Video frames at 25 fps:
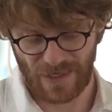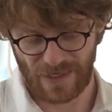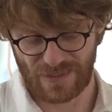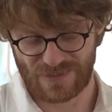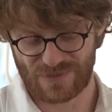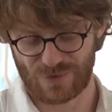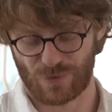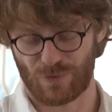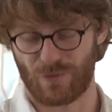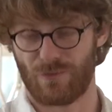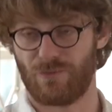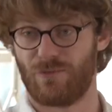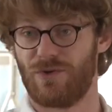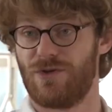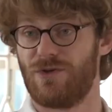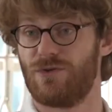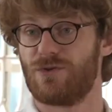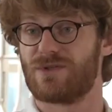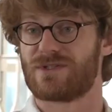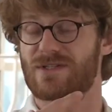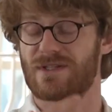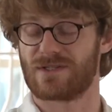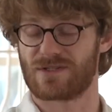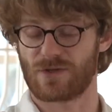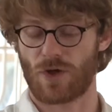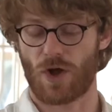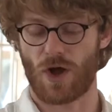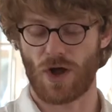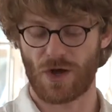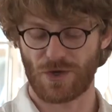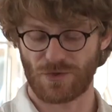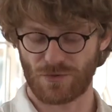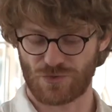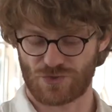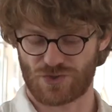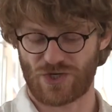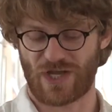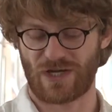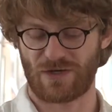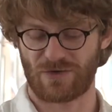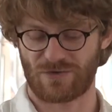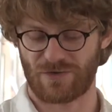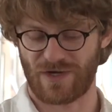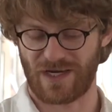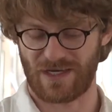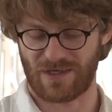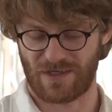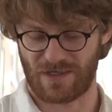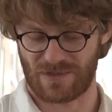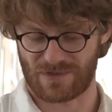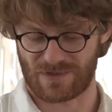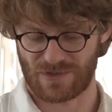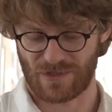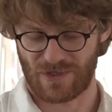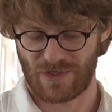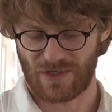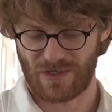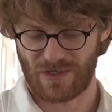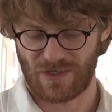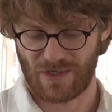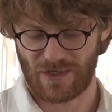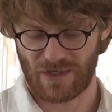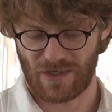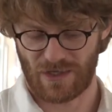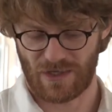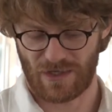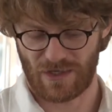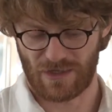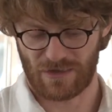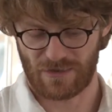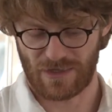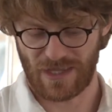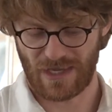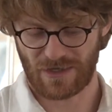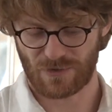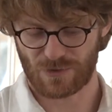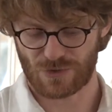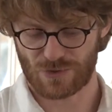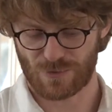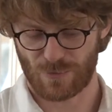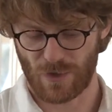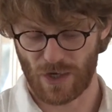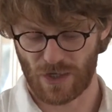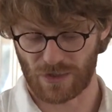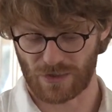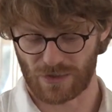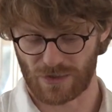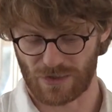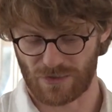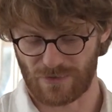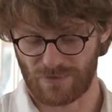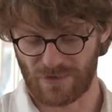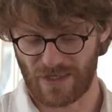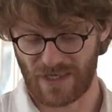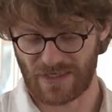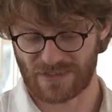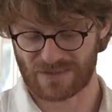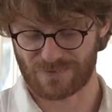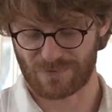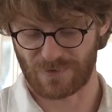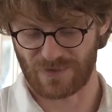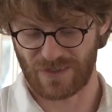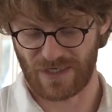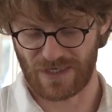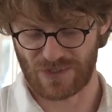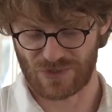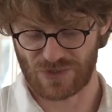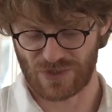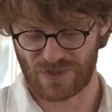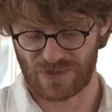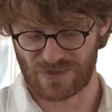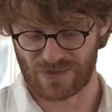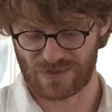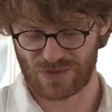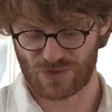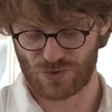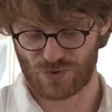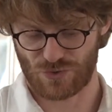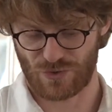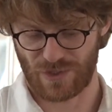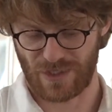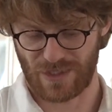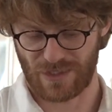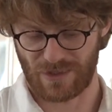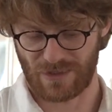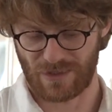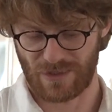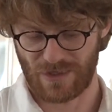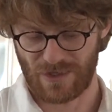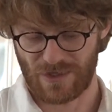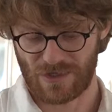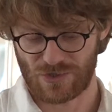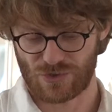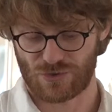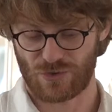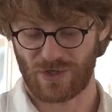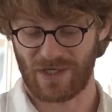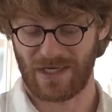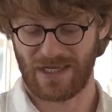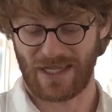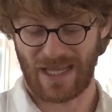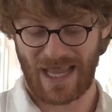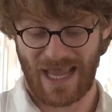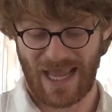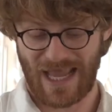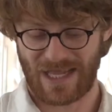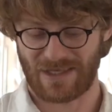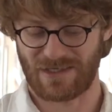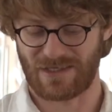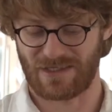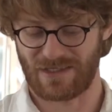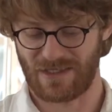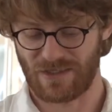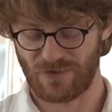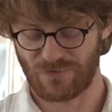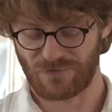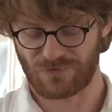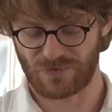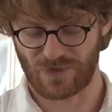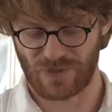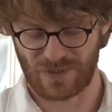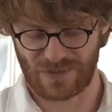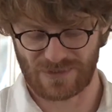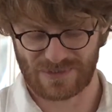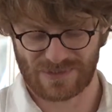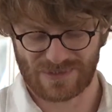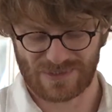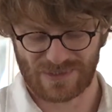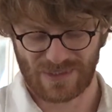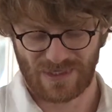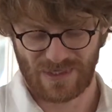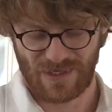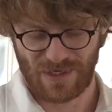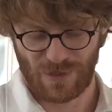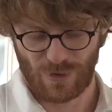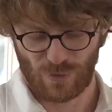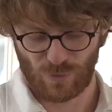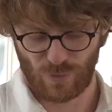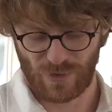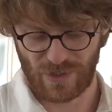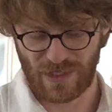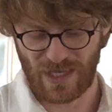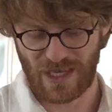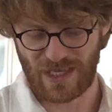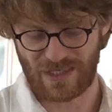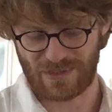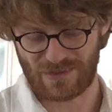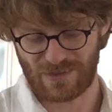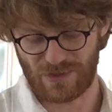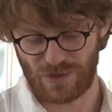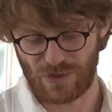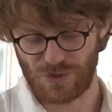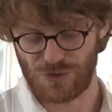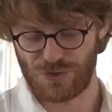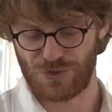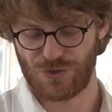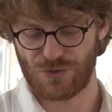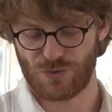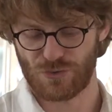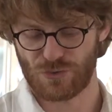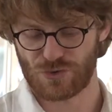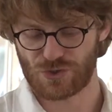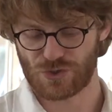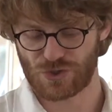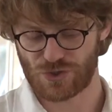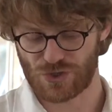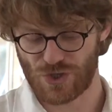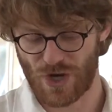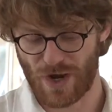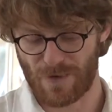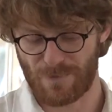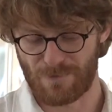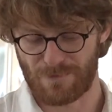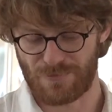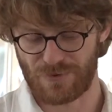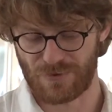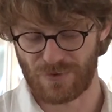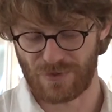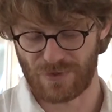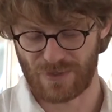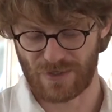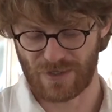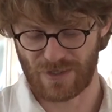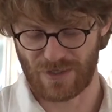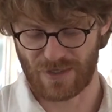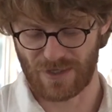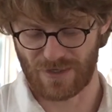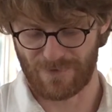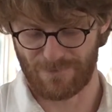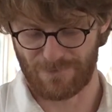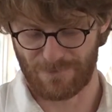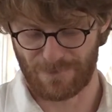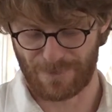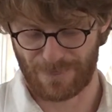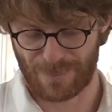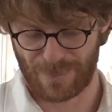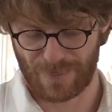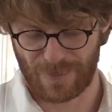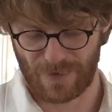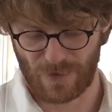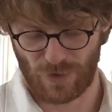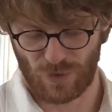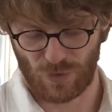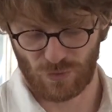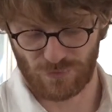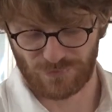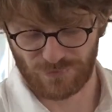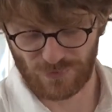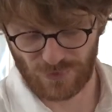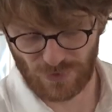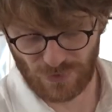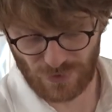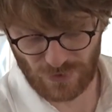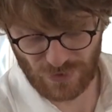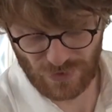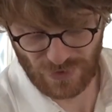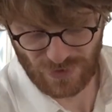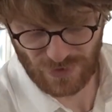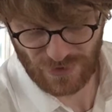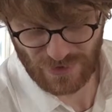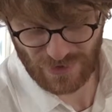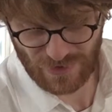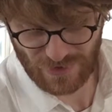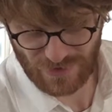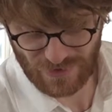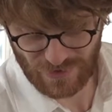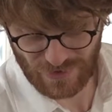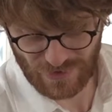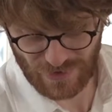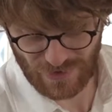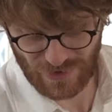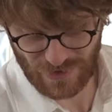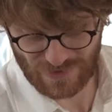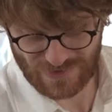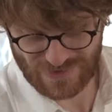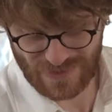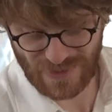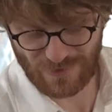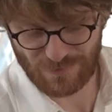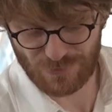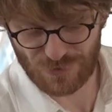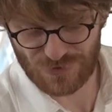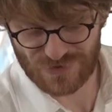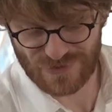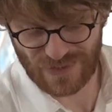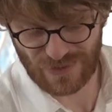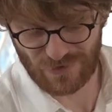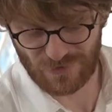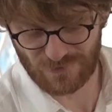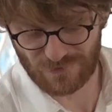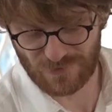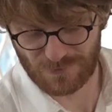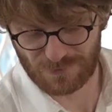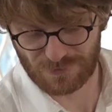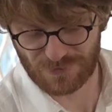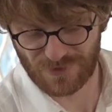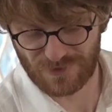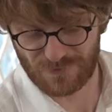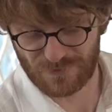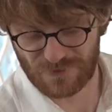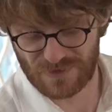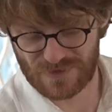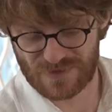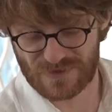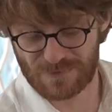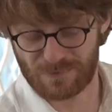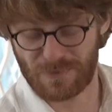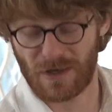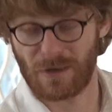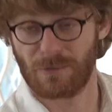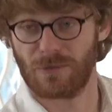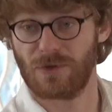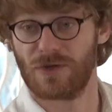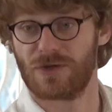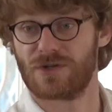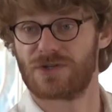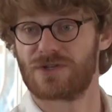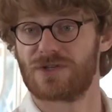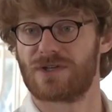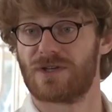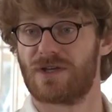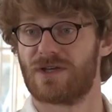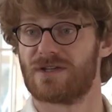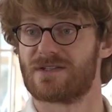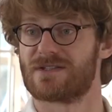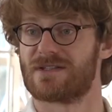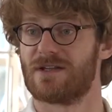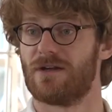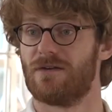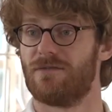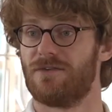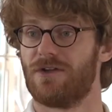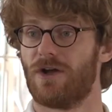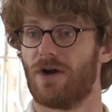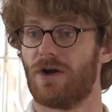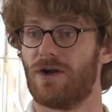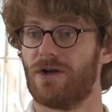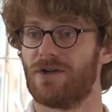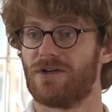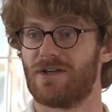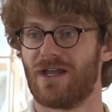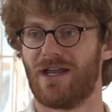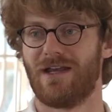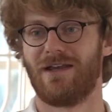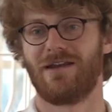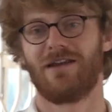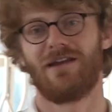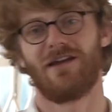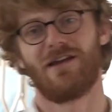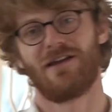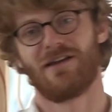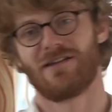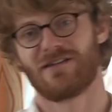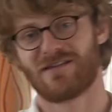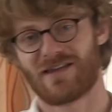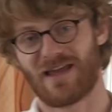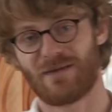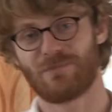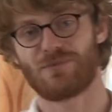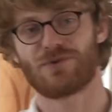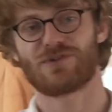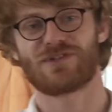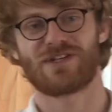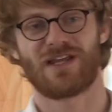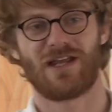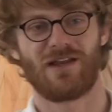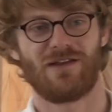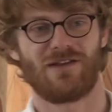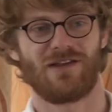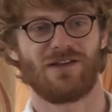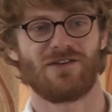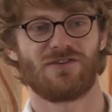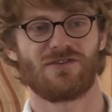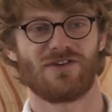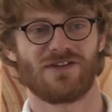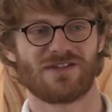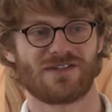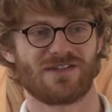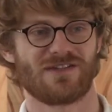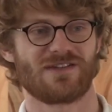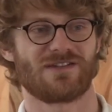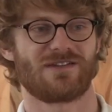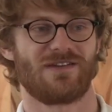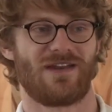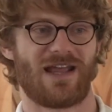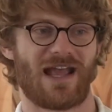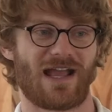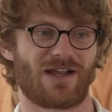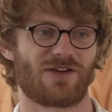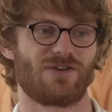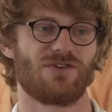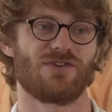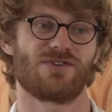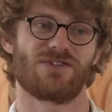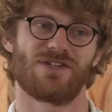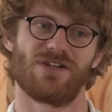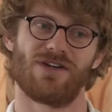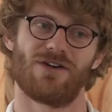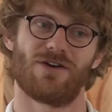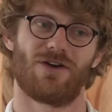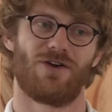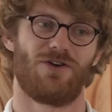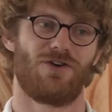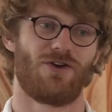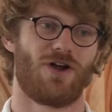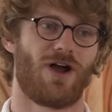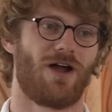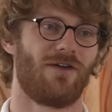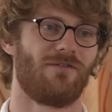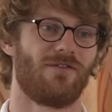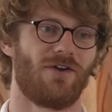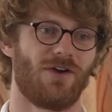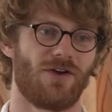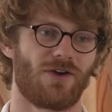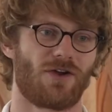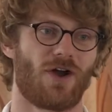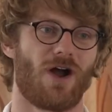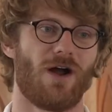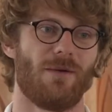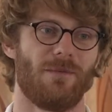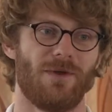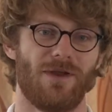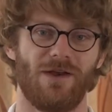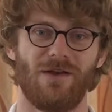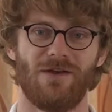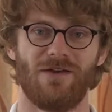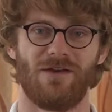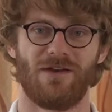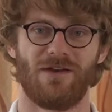And so when we use this auto-generated language model explanations during training and at inference, we had a huge jump over 10% of the previous published state-of-the-art. And 10% increases in accuracy are not very common